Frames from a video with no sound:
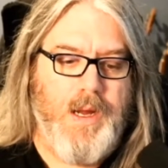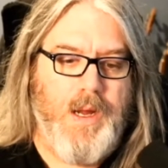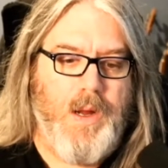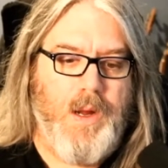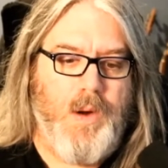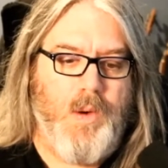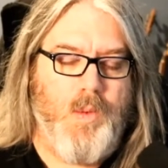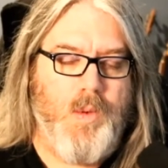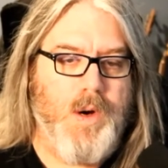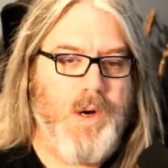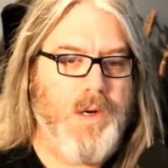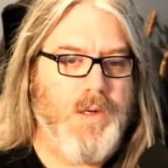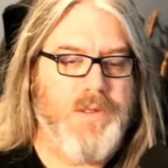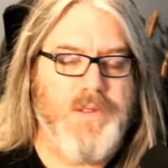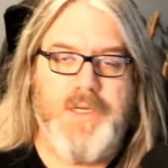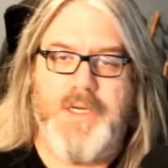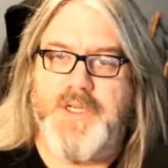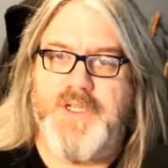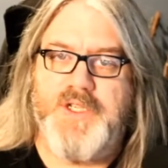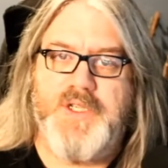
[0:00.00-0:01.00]
we're
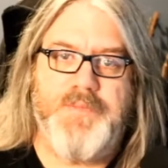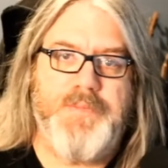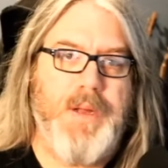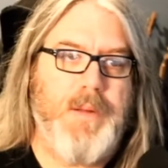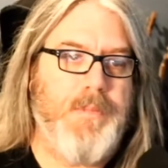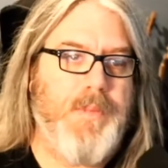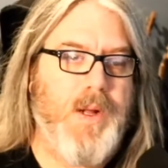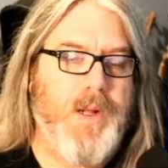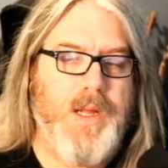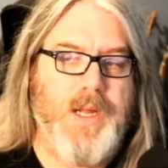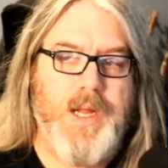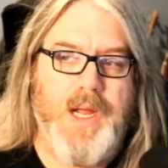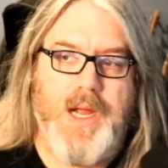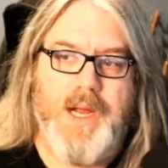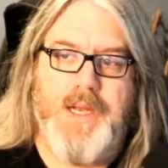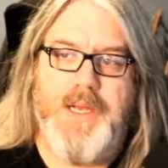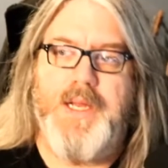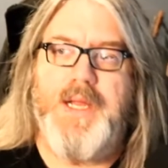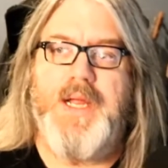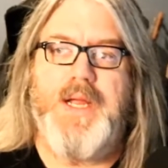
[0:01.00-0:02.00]
just spitballing
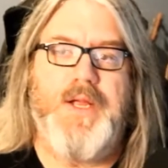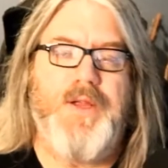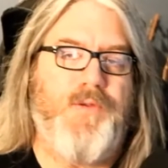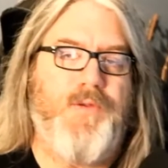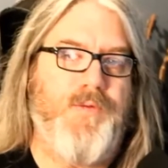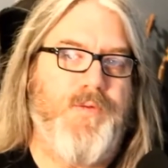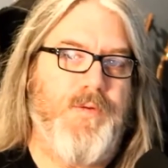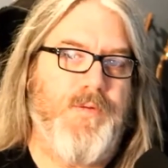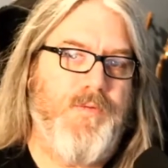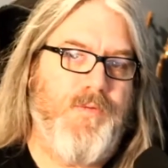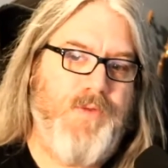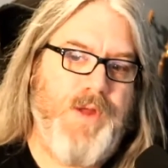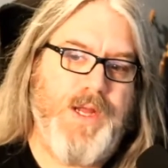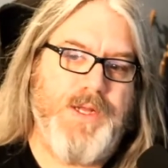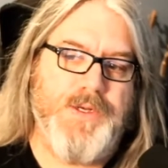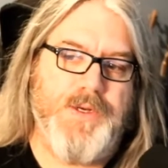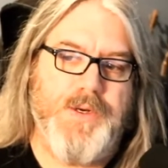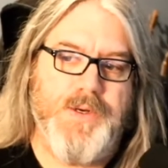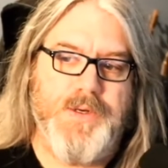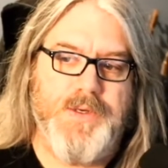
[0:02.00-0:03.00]
ideas for
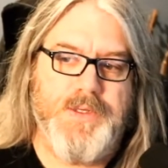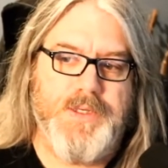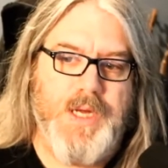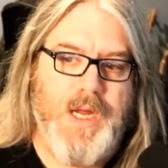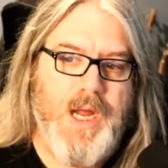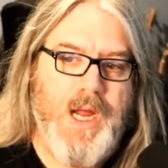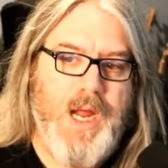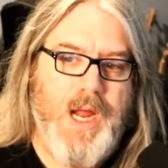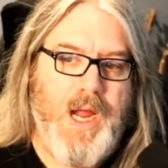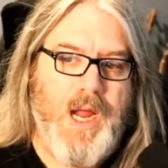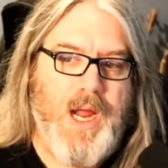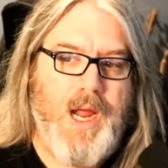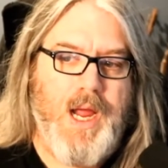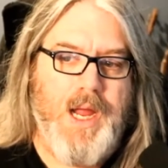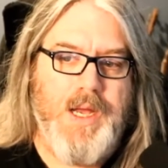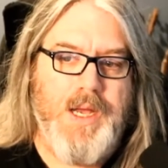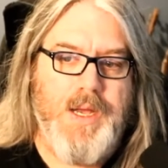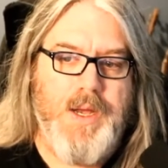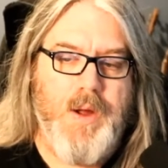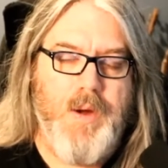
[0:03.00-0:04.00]
features
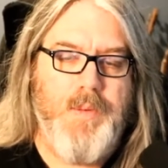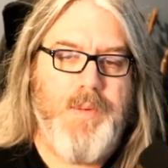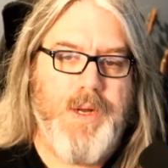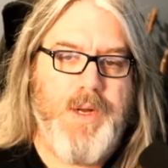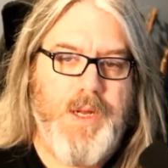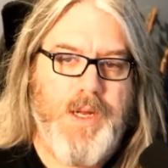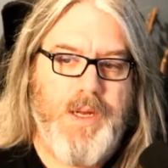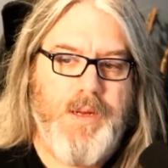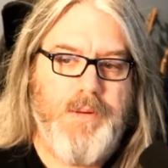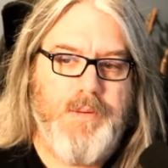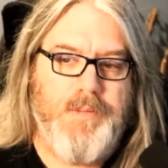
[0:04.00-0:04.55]
and nobody,